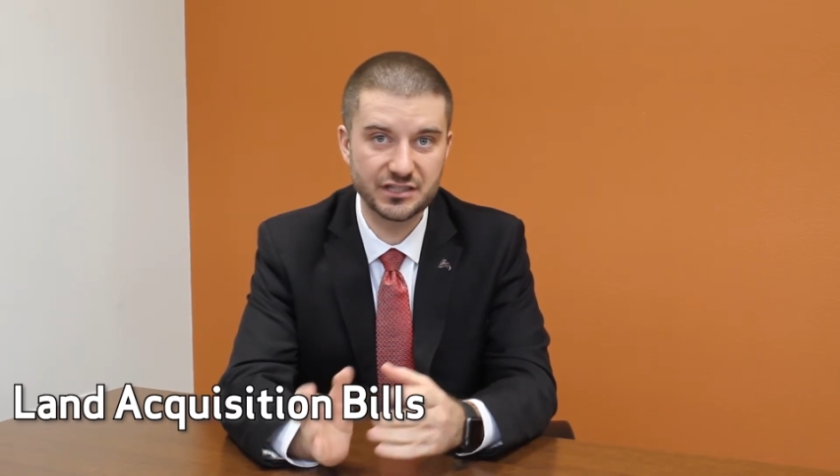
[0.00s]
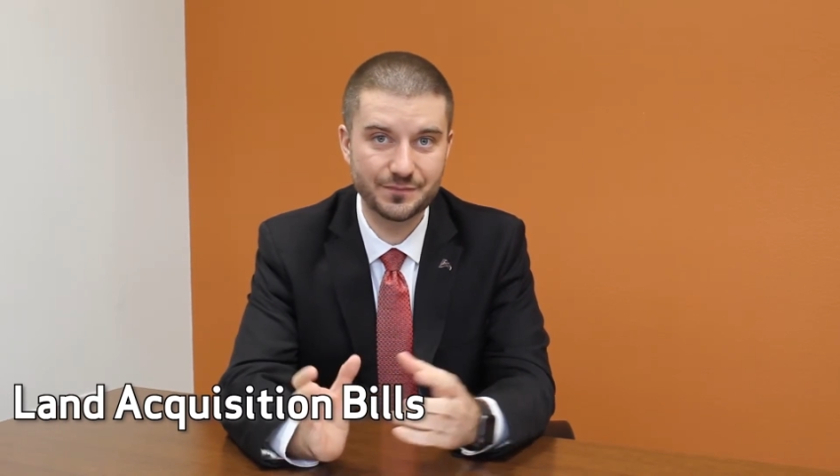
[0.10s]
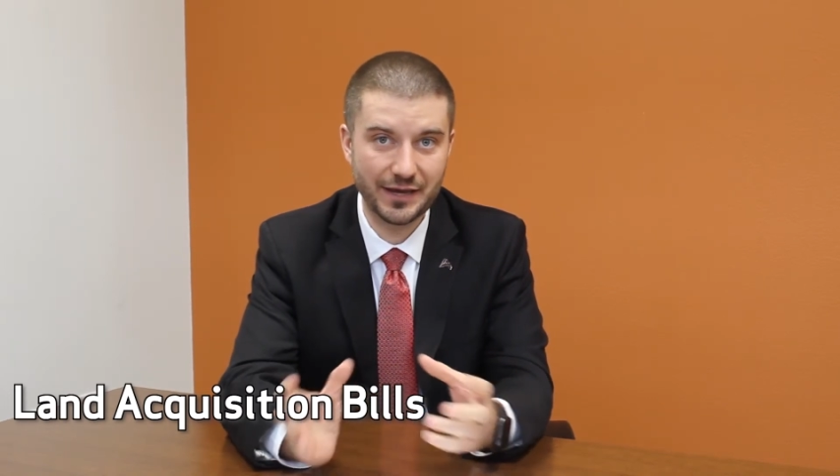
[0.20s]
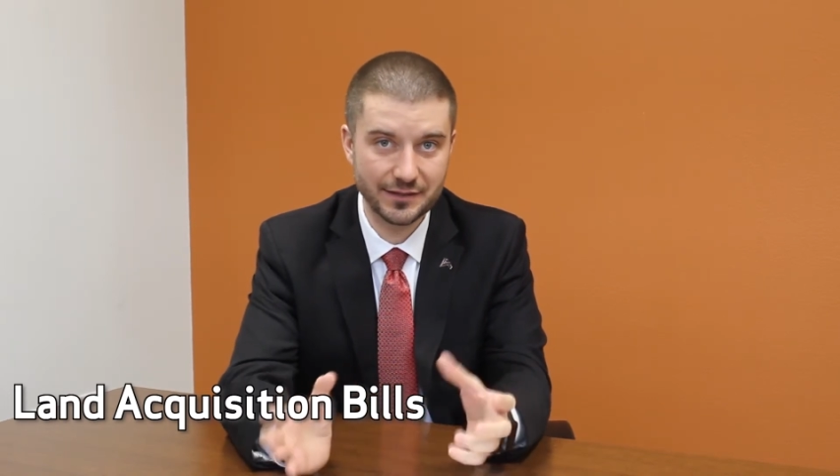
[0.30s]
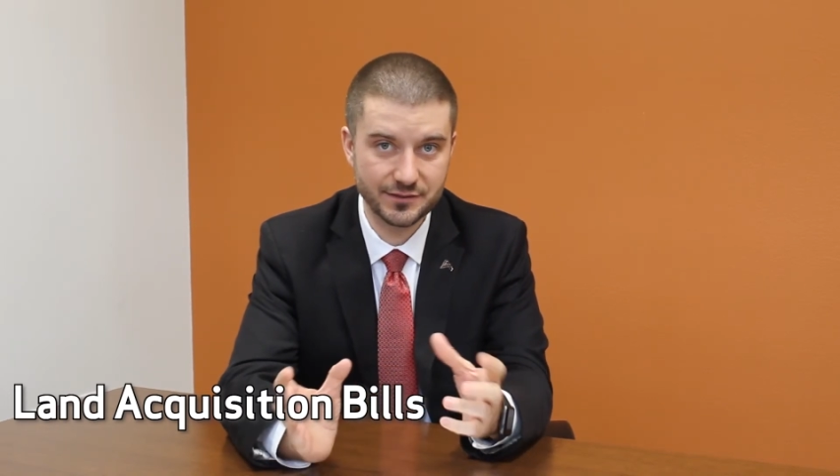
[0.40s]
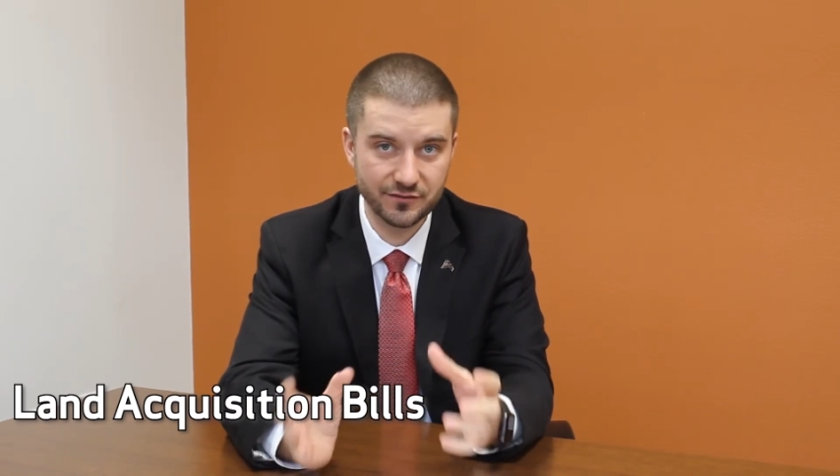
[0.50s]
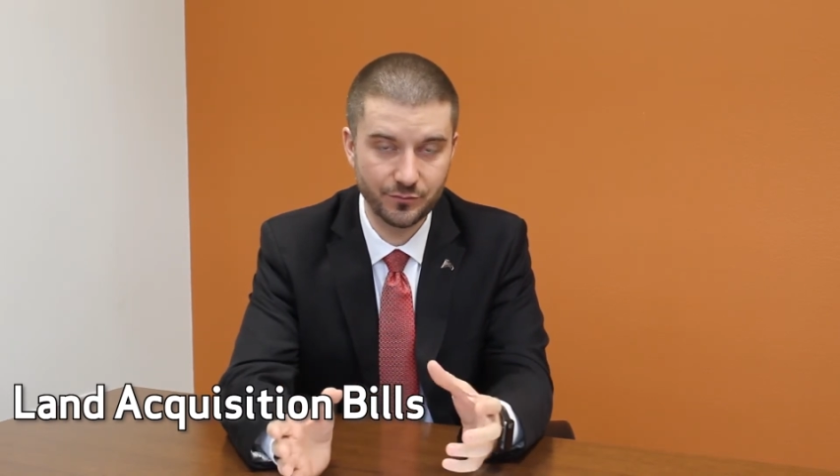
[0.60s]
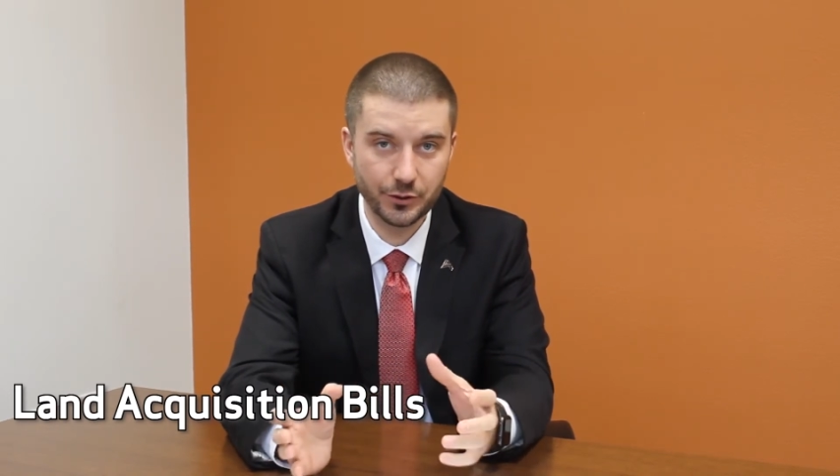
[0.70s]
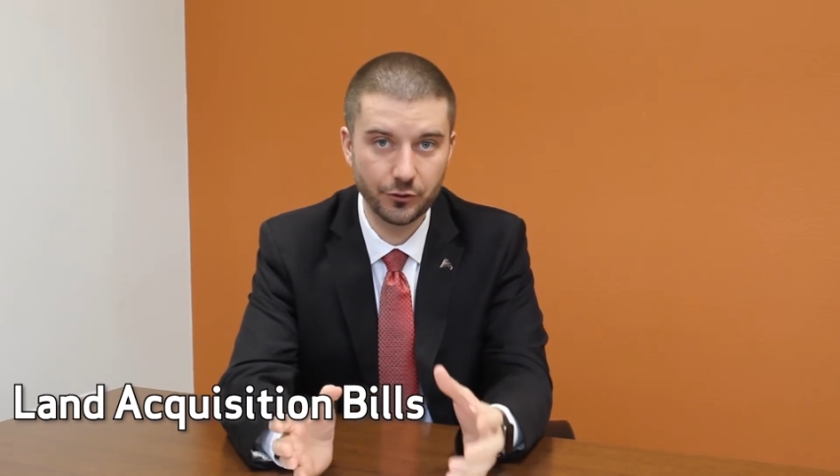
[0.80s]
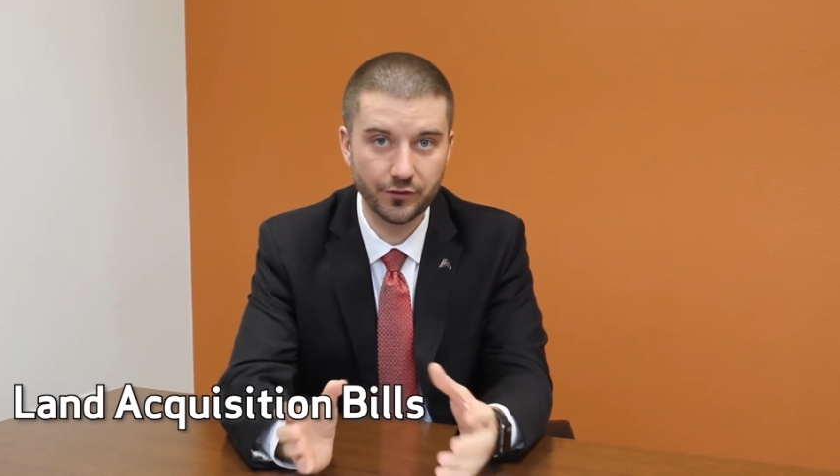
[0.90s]

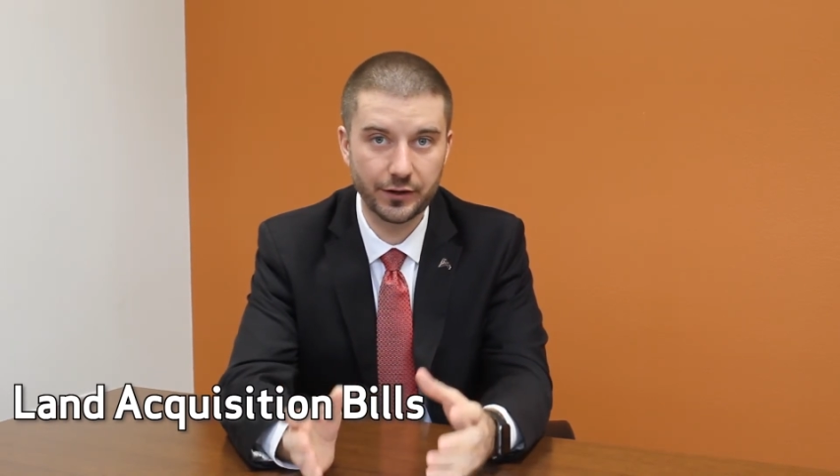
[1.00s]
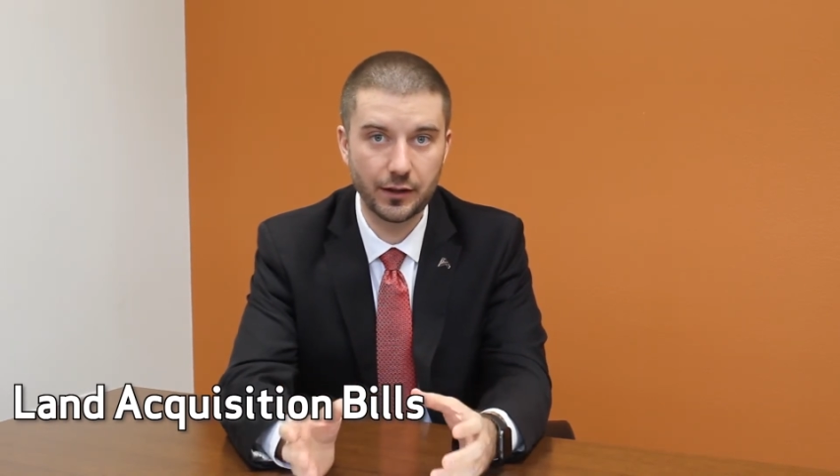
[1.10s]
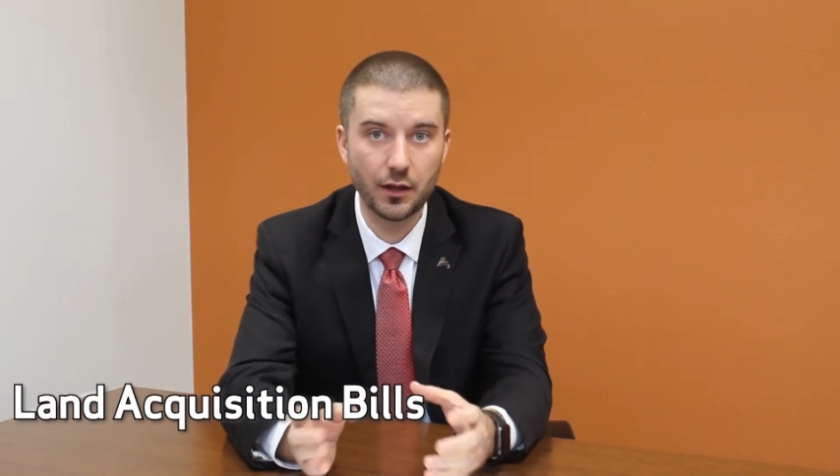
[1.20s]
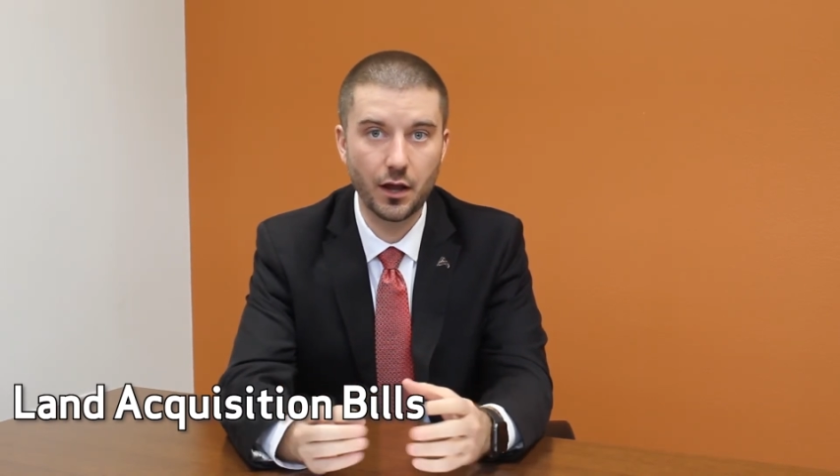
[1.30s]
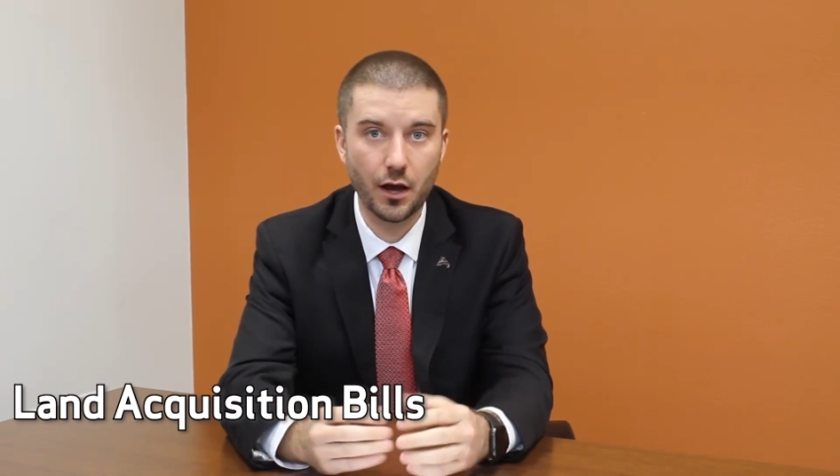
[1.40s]
expansive bill that